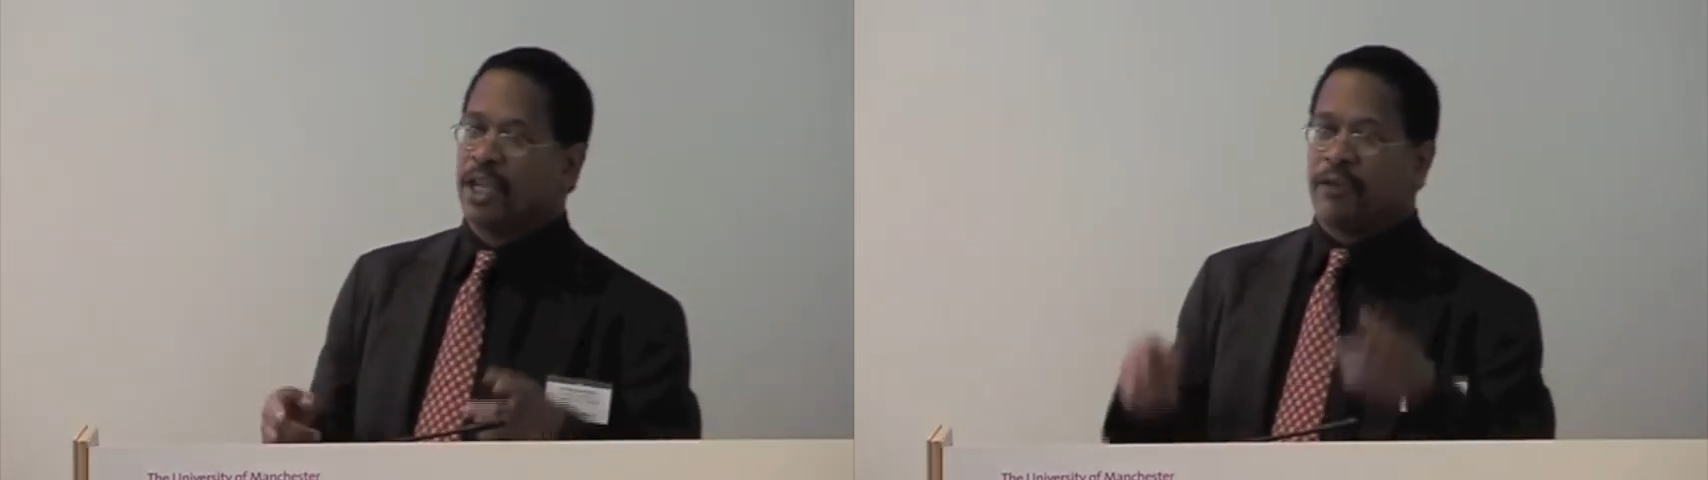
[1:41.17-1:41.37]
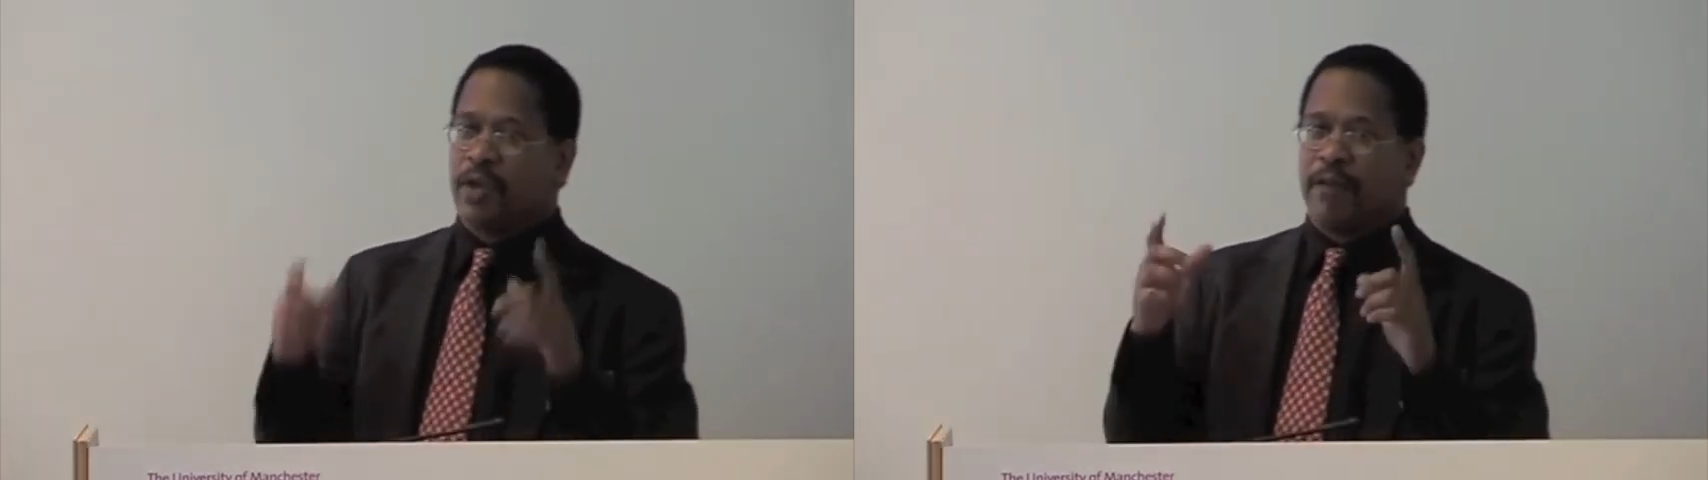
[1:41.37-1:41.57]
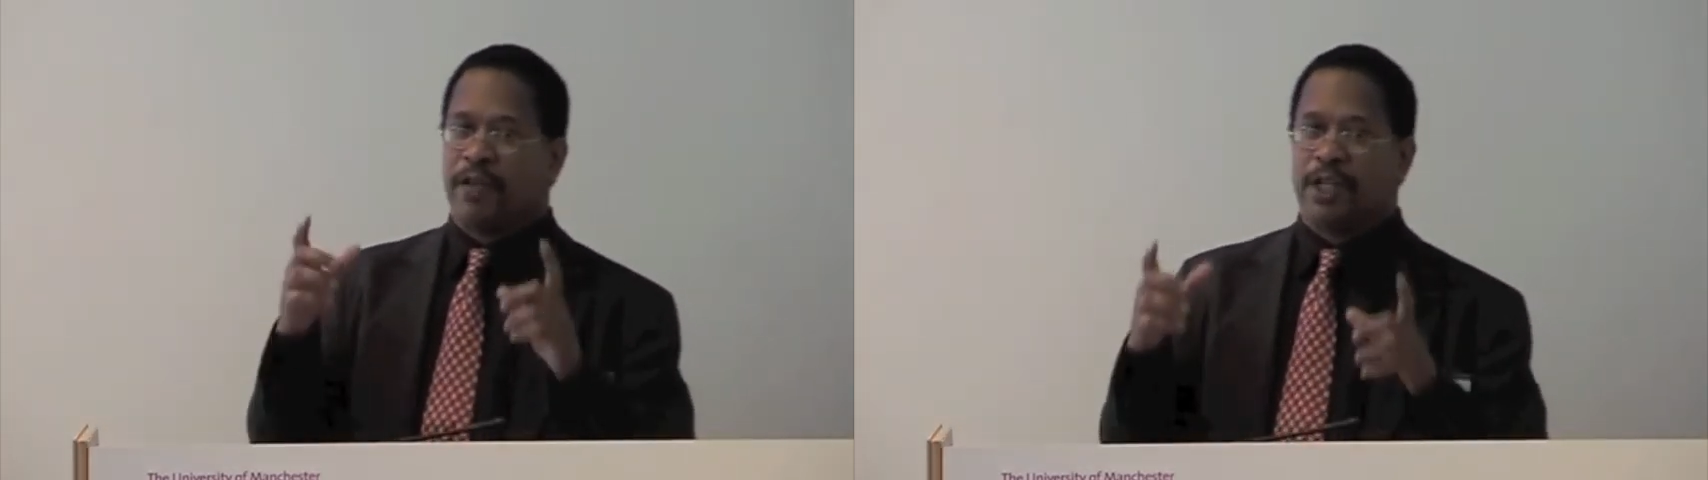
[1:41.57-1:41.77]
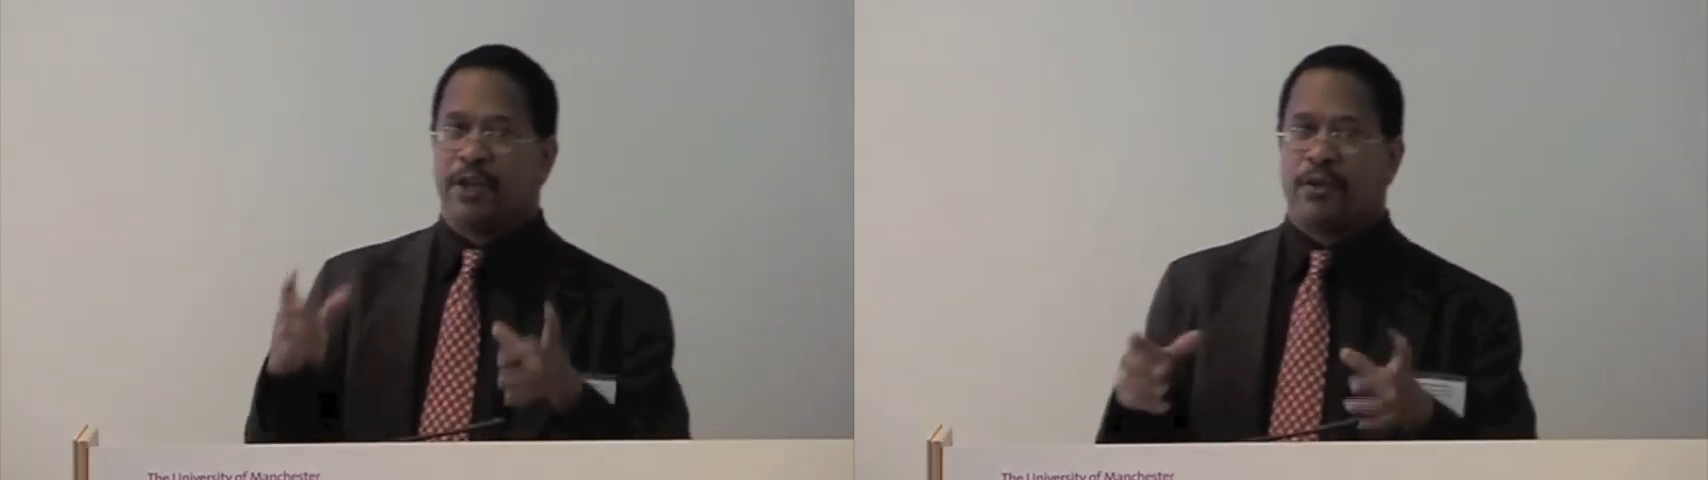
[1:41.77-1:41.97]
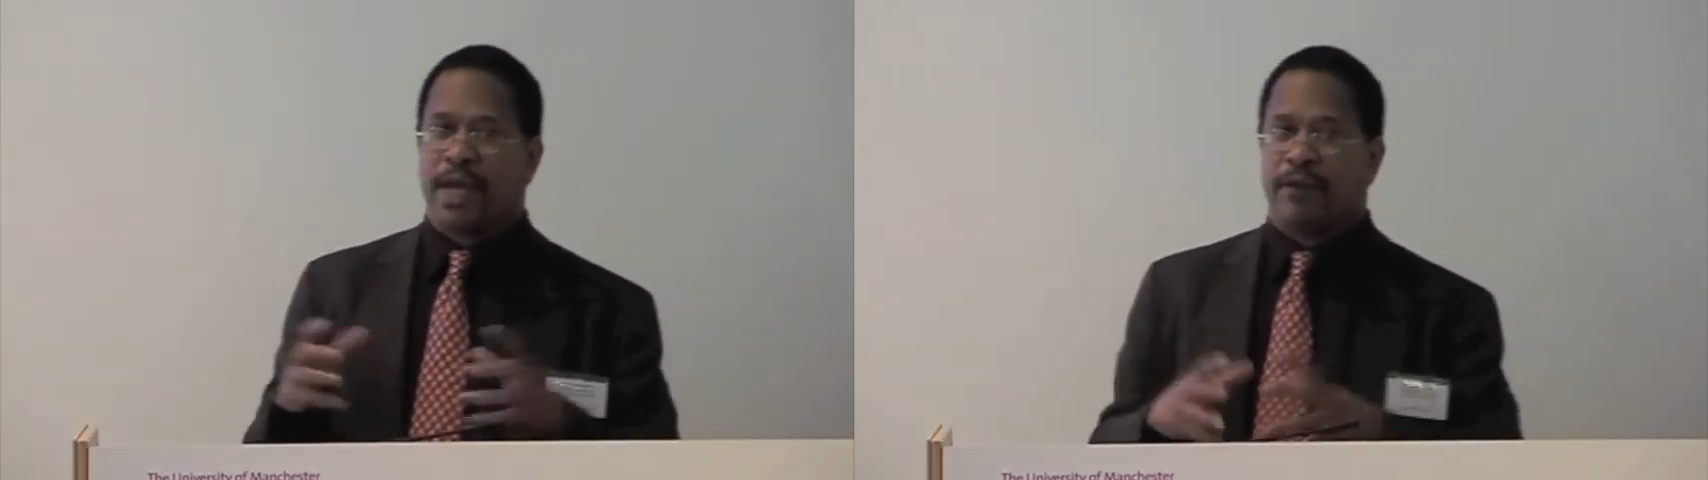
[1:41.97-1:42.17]
if you have any
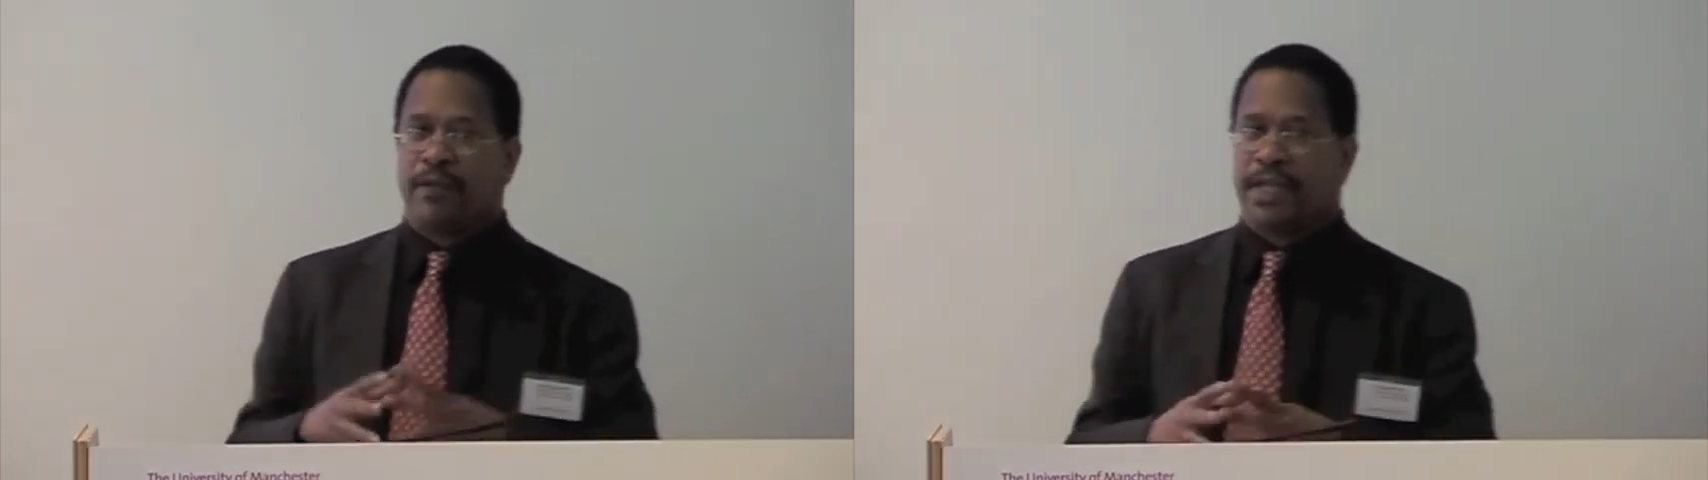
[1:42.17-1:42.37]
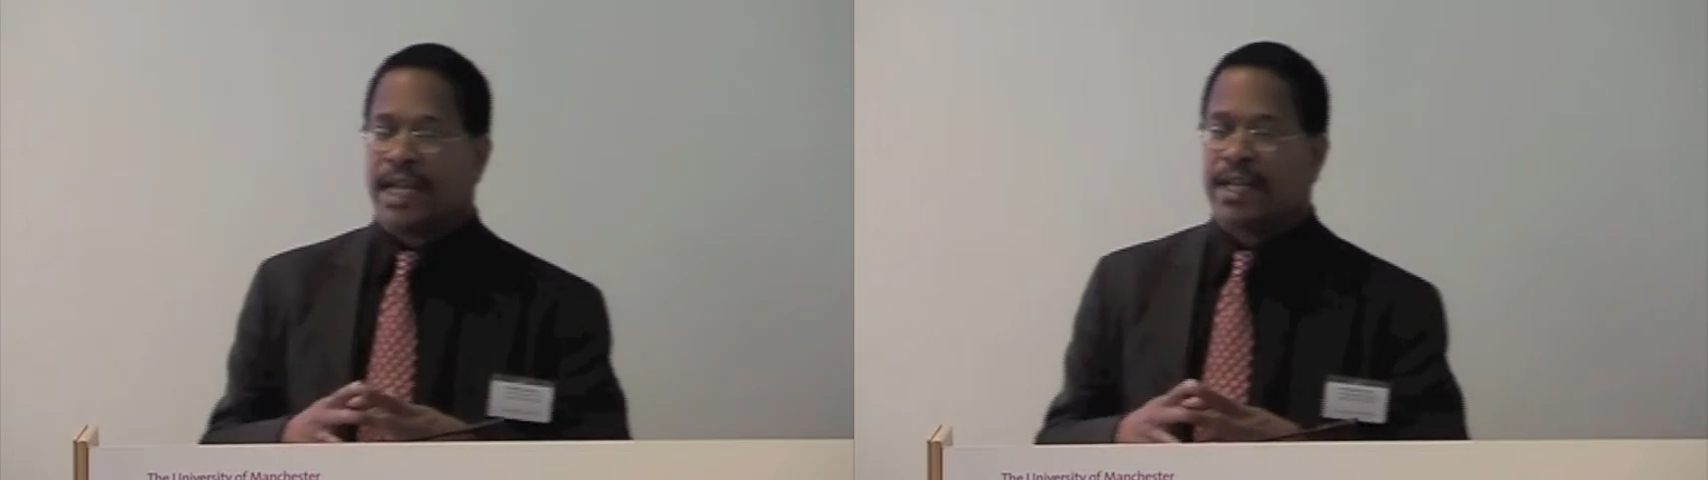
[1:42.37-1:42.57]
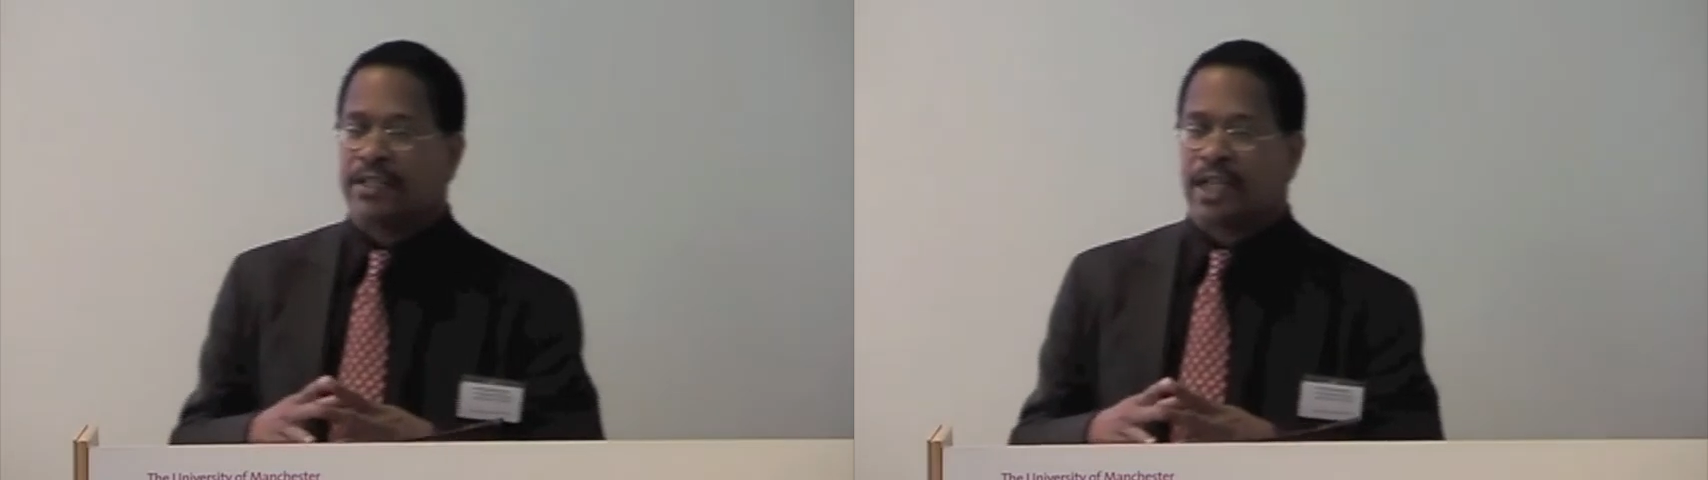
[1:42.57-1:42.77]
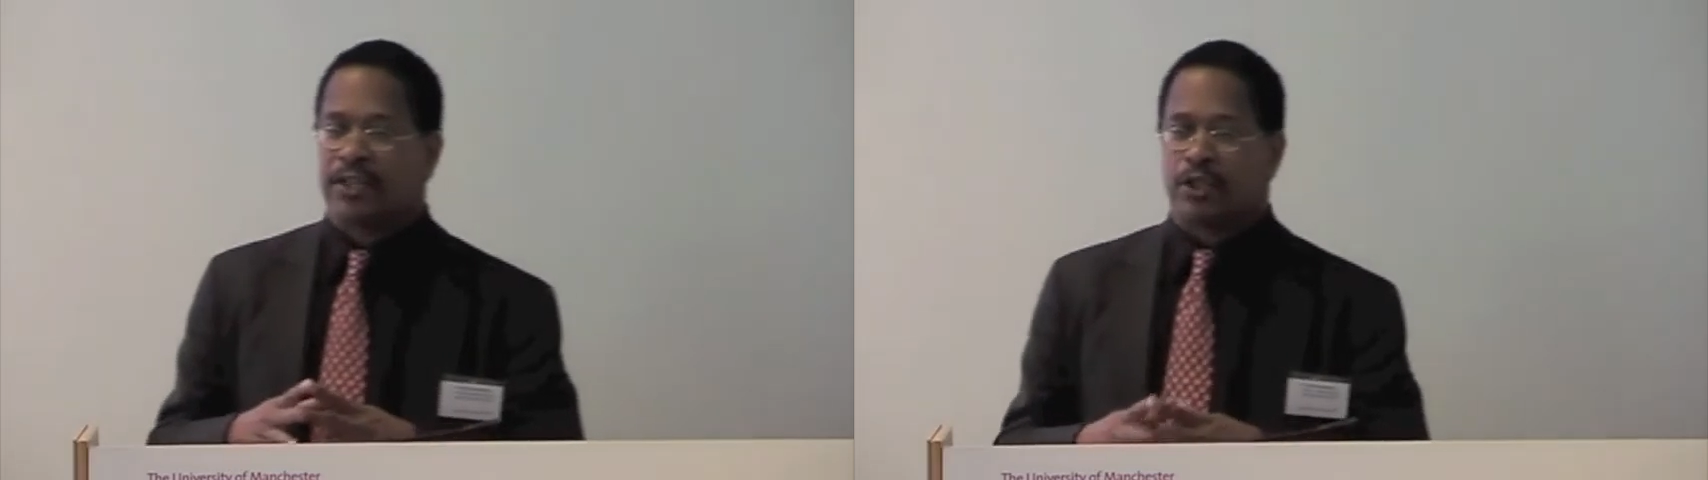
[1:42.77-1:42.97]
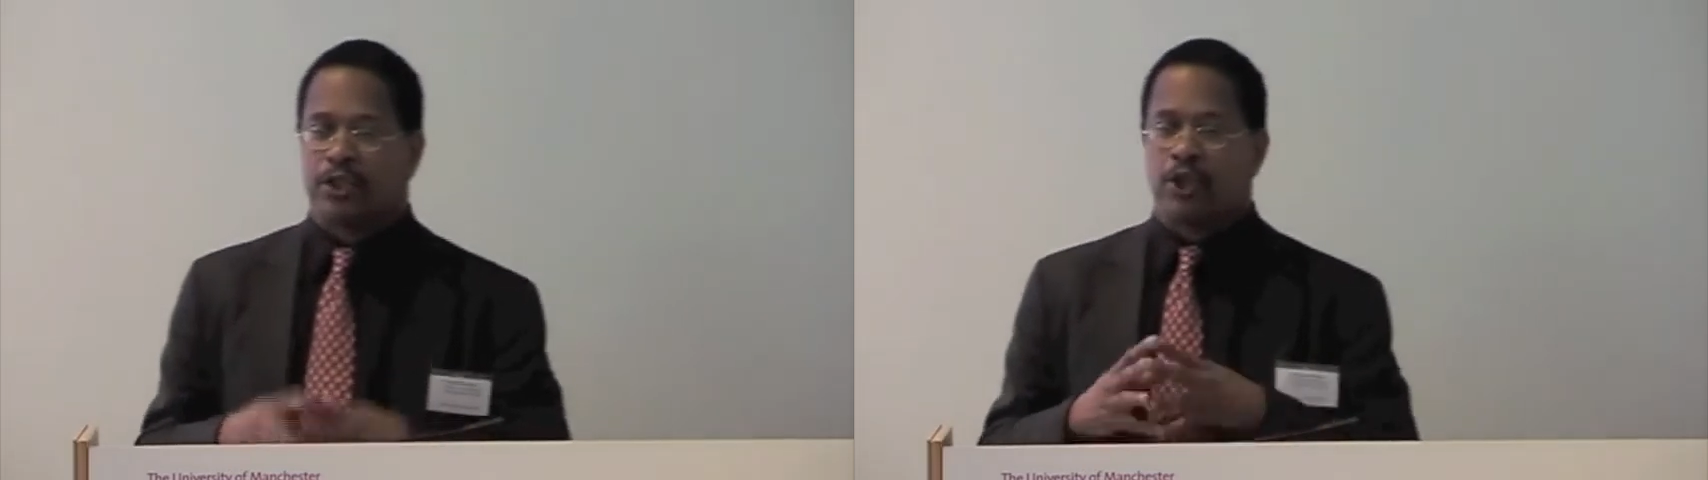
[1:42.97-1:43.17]
known African ancestors,